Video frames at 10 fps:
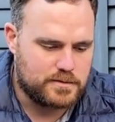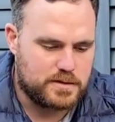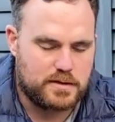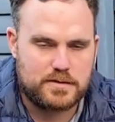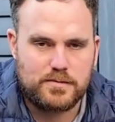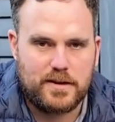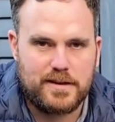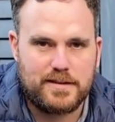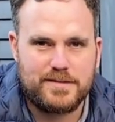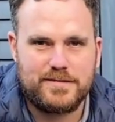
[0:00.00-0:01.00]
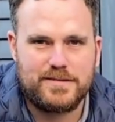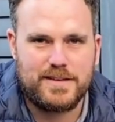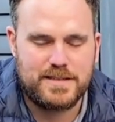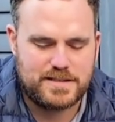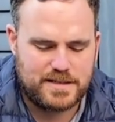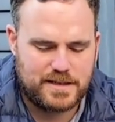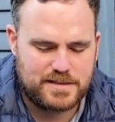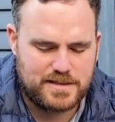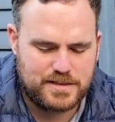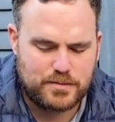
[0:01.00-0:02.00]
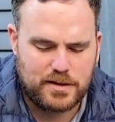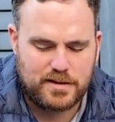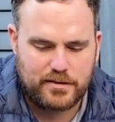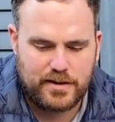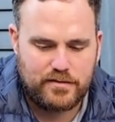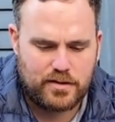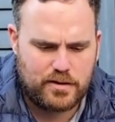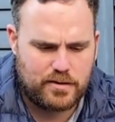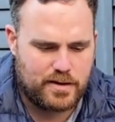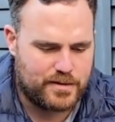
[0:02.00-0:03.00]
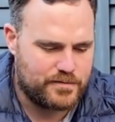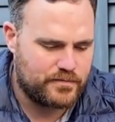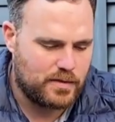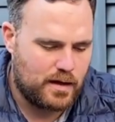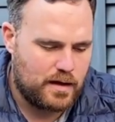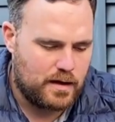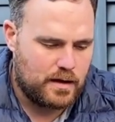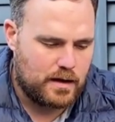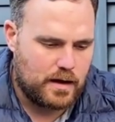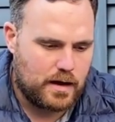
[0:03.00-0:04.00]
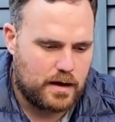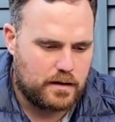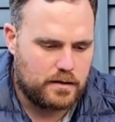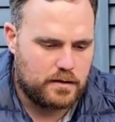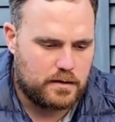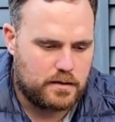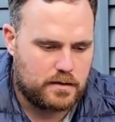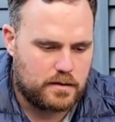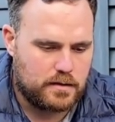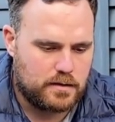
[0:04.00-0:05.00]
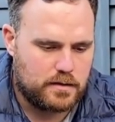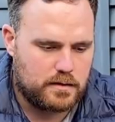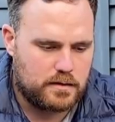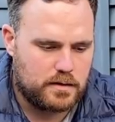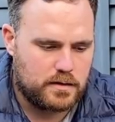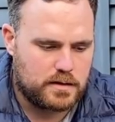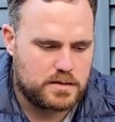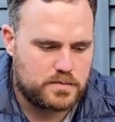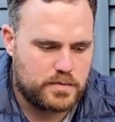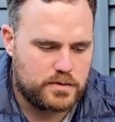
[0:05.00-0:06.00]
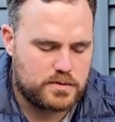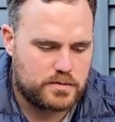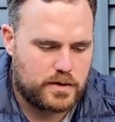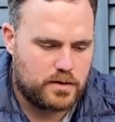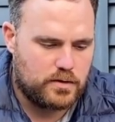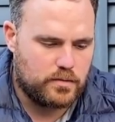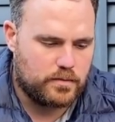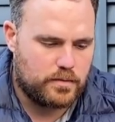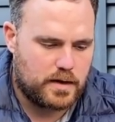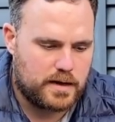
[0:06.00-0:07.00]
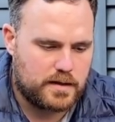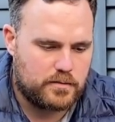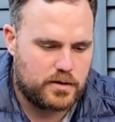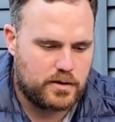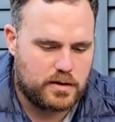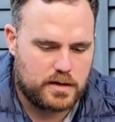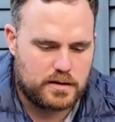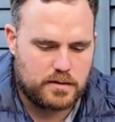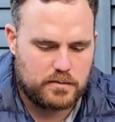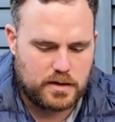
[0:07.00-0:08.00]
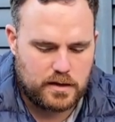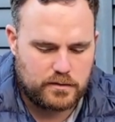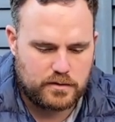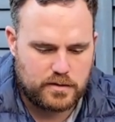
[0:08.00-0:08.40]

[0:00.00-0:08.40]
So it's my, let's say, 6-month review. And yeah, these boots, when you buy them and you get them, they, for